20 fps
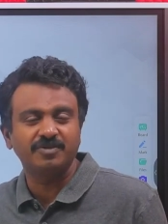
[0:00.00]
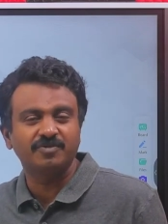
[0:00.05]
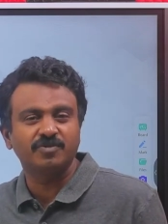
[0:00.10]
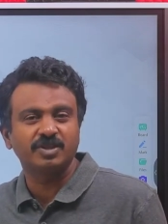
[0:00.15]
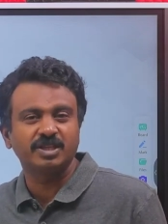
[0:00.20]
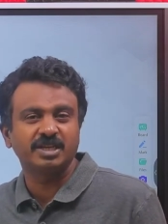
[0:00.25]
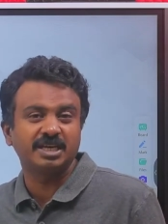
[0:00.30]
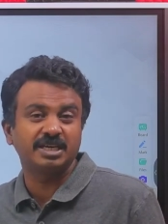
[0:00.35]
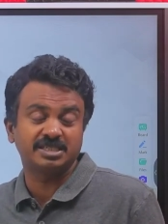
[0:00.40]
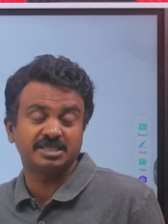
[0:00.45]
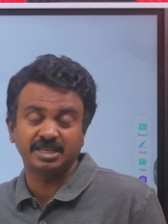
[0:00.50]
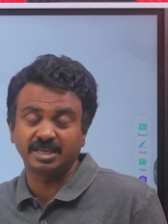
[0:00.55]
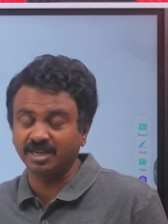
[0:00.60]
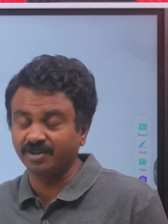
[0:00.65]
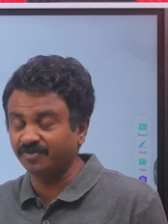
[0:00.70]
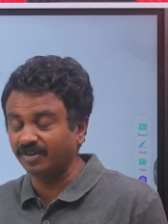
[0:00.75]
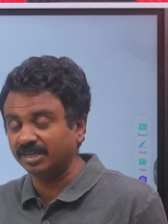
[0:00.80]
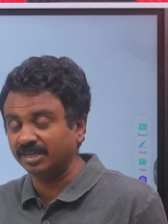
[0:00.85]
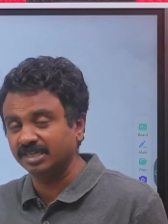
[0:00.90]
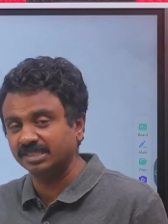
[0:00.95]
for the next year. In
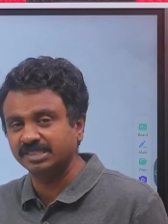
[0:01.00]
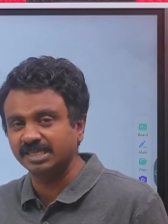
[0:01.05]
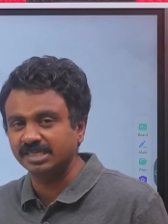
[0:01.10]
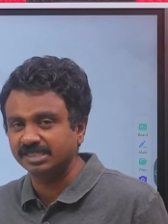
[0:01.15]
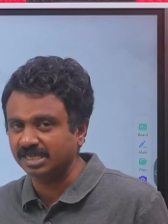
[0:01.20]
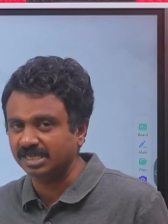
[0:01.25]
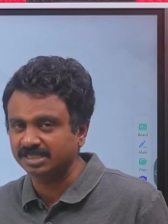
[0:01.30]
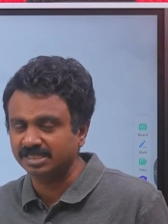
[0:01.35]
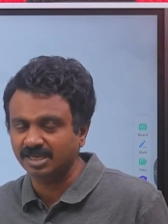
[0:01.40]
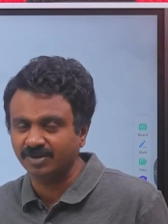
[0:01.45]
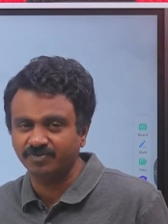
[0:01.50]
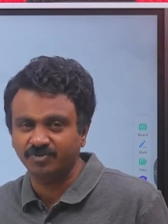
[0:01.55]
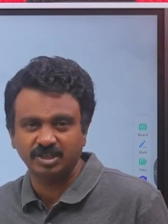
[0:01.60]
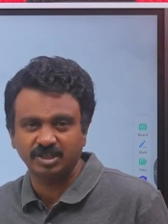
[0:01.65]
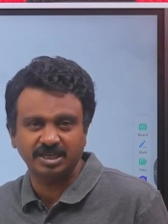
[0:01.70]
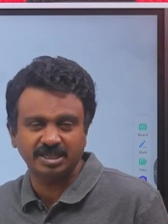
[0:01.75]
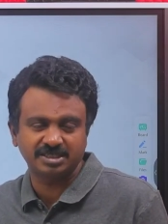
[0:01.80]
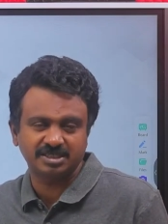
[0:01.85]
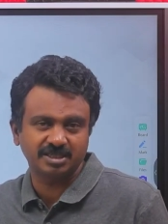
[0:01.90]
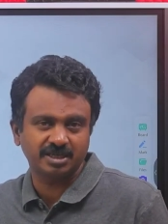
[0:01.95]
fact, it says exam for the
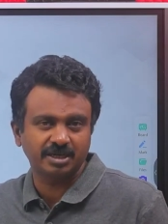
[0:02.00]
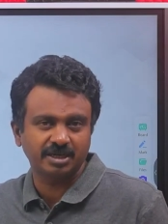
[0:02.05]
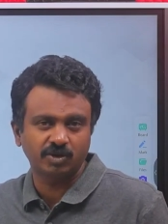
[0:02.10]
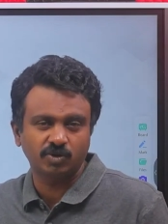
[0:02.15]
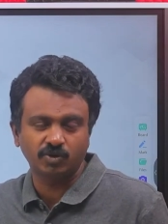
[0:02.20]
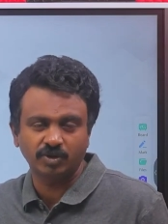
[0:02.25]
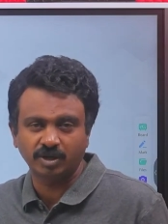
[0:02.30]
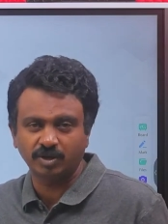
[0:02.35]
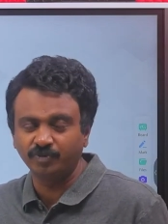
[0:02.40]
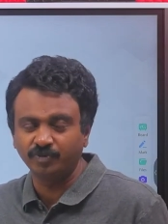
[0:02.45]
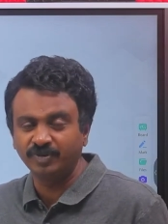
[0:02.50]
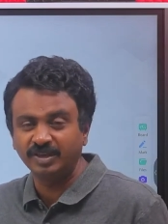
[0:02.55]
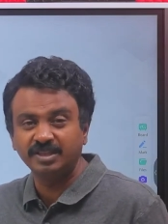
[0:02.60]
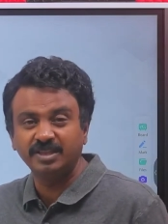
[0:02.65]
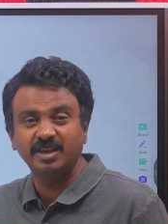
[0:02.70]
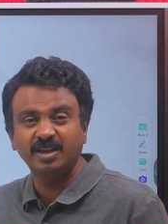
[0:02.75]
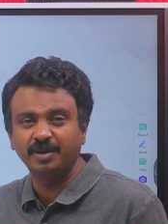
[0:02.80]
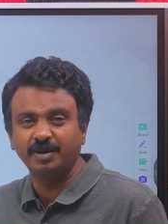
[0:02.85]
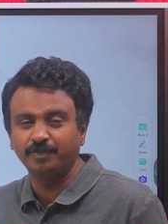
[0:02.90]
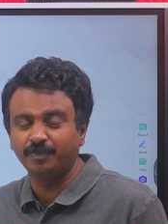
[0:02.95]
next year. I don't know how they'll
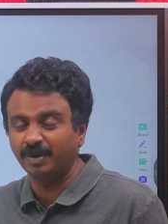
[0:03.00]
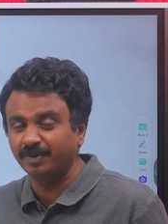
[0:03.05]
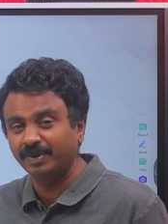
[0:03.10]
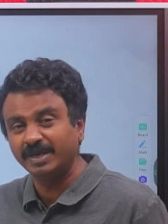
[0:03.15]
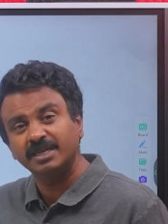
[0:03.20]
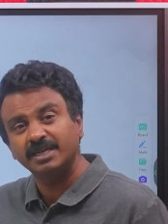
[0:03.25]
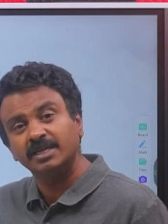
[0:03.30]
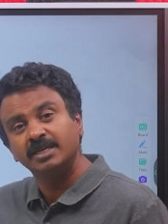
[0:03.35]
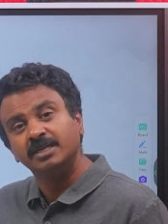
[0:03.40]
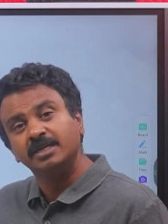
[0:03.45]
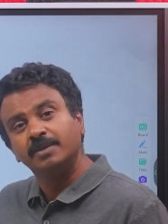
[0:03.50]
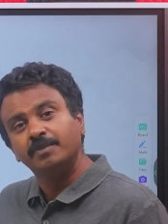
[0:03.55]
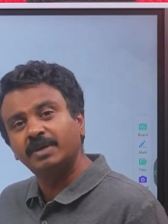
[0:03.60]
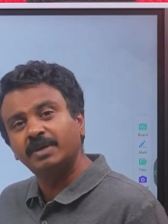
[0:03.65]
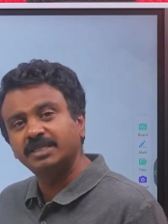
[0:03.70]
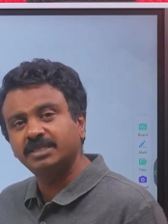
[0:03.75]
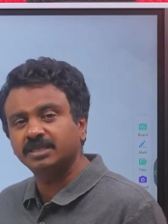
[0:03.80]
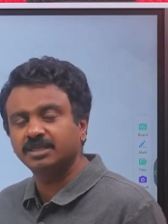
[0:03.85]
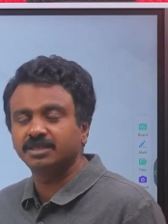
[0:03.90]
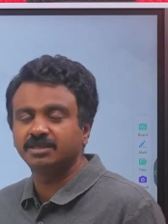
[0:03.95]
implement,
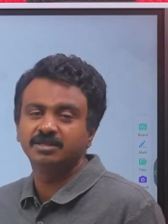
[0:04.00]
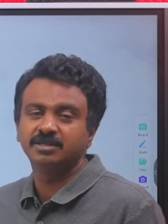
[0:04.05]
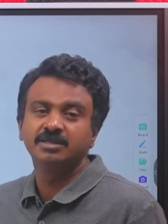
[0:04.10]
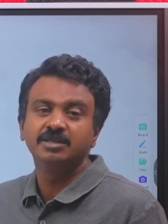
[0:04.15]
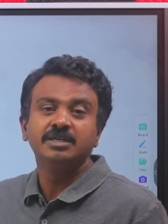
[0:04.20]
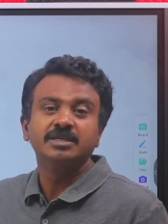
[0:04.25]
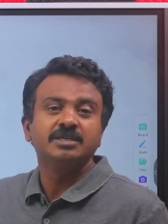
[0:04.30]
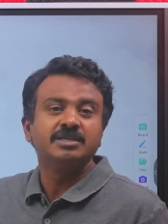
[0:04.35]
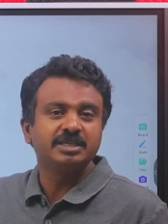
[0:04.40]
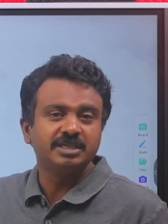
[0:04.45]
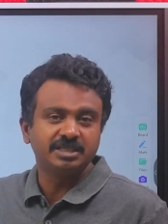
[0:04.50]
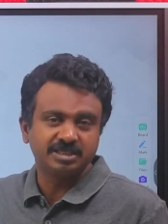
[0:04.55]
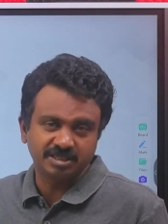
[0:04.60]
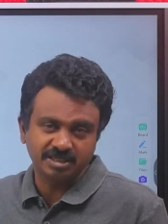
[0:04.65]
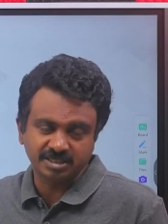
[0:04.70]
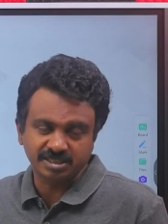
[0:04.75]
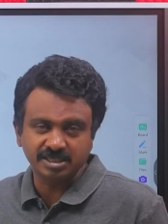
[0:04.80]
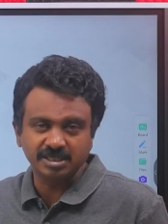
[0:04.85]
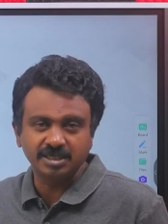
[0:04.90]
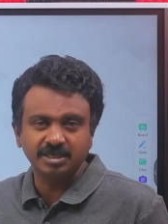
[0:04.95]
but it's
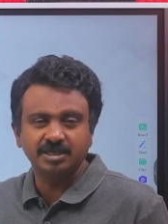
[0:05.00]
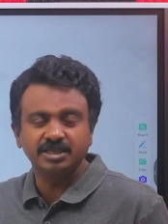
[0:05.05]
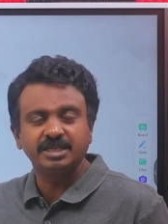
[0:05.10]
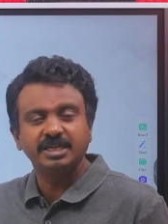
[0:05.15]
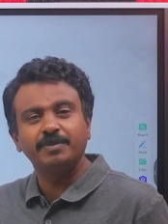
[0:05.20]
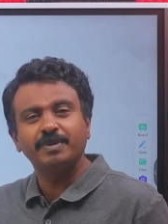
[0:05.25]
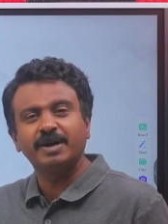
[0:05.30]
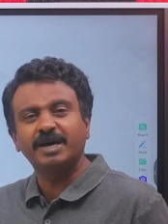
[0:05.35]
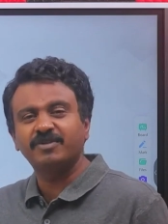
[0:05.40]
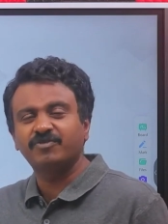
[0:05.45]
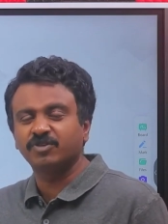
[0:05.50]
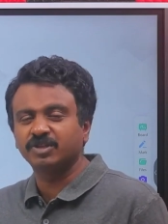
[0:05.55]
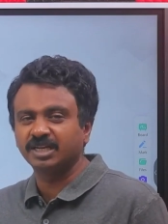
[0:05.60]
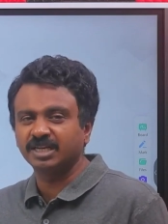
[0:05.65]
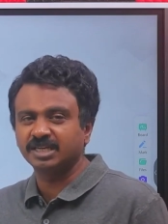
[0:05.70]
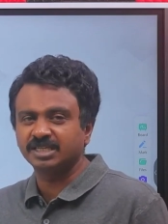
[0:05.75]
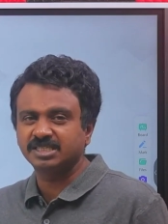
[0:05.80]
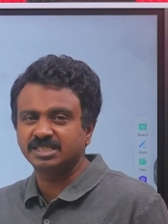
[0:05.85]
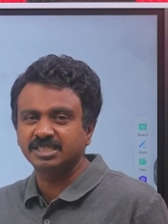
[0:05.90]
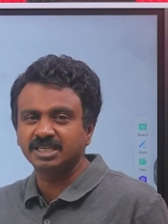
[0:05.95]
debarred for the
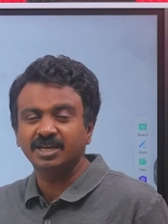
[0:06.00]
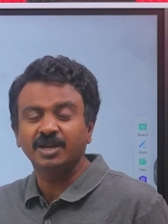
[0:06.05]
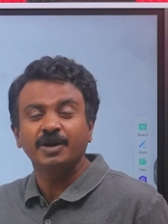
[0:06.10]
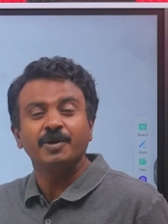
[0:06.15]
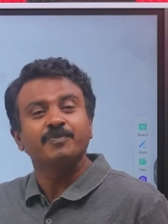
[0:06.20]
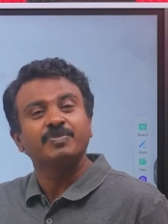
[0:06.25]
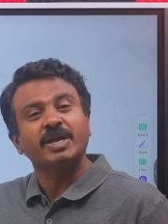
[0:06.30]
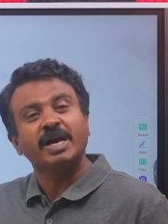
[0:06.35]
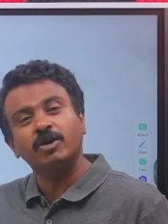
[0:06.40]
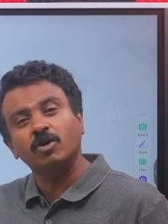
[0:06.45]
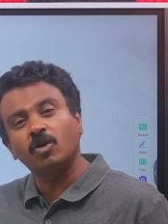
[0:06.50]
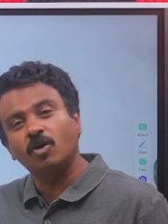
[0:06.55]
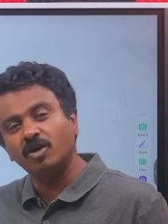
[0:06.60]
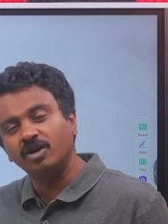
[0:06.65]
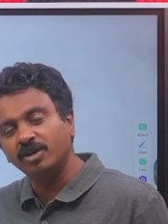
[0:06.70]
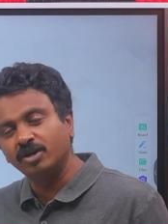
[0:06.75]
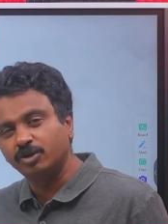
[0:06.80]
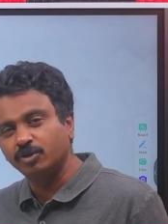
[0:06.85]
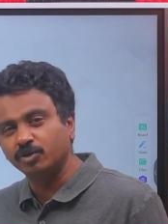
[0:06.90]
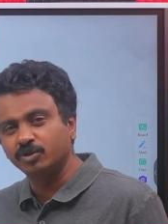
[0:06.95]
next year, and all your
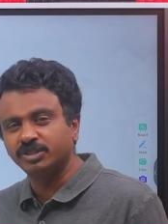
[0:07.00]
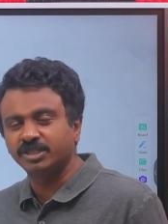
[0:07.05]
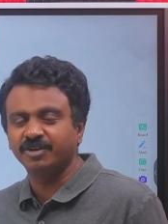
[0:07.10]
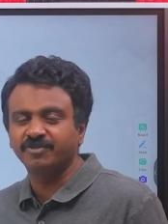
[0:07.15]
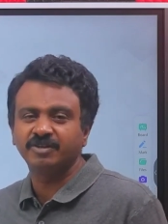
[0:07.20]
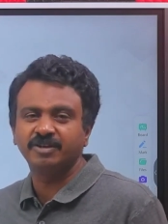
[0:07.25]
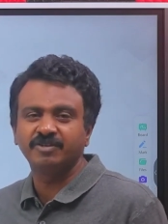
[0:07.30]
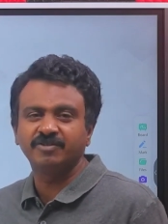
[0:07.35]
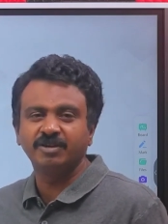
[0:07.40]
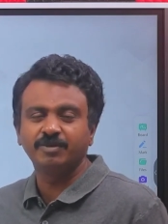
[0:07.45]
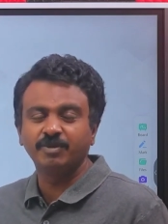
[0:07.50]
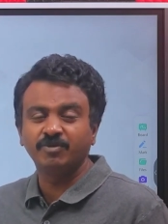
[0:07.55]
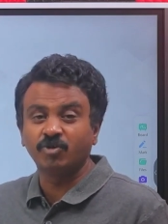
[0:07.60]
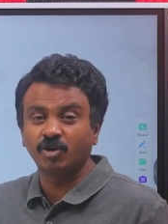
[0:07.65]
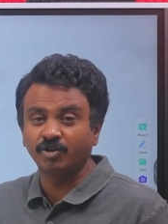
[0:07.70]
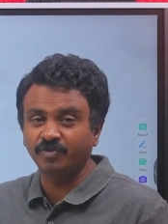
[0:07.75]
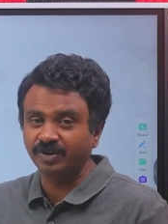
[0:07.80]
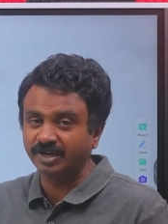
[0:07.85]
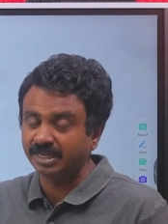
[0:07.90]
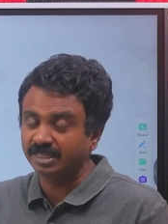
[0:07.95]
tuition fee will be
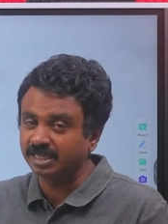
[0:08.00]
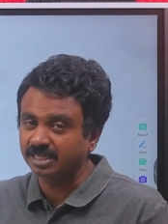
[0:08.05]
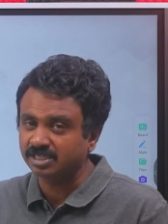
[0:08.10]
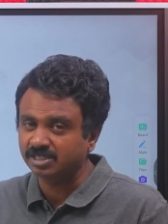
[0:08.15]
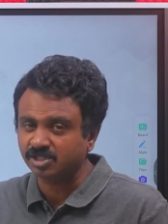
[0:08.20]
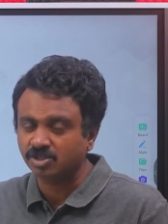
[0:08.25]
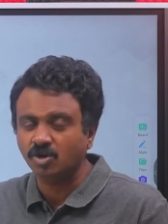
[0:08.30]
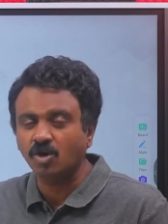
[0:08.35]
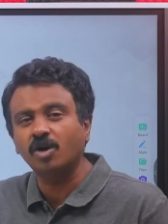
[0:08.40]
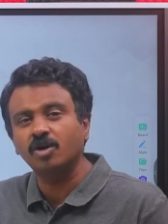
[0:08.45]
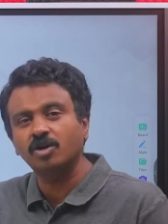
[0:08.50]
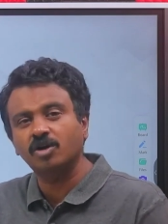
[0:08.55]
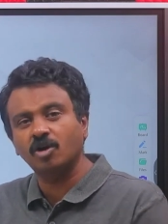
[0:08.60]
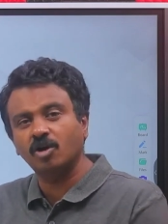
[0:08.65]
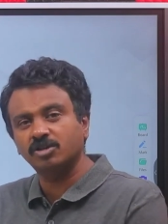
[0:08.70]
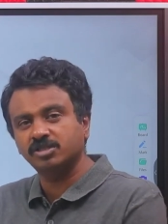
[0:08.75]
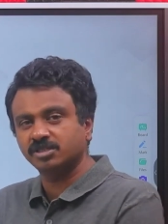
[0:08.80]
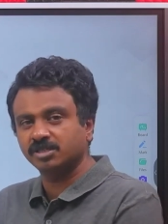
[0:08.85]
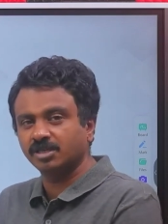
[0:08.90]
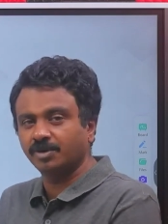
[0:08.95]
forfeited. There are strong
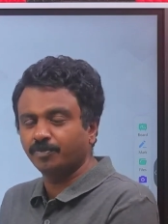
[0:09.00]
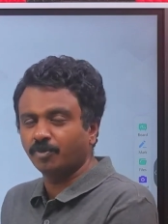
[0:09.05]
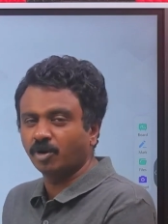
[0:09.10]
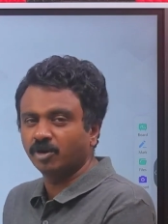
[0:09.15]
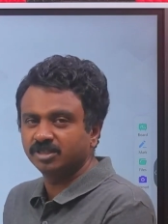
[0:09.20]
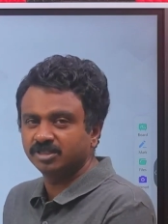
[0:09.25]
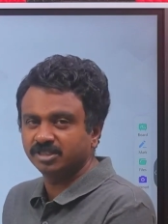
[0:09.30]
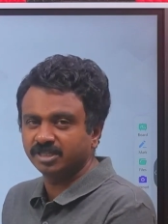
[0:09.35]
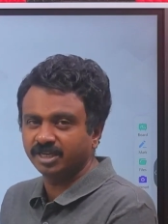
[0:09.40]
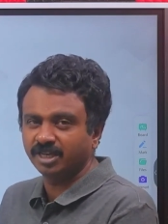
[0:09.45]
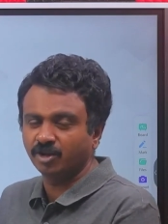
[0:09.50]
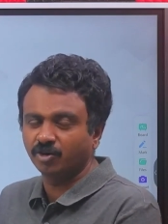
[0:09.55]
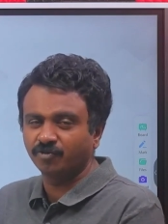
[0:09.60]
clauses in Pondicherry on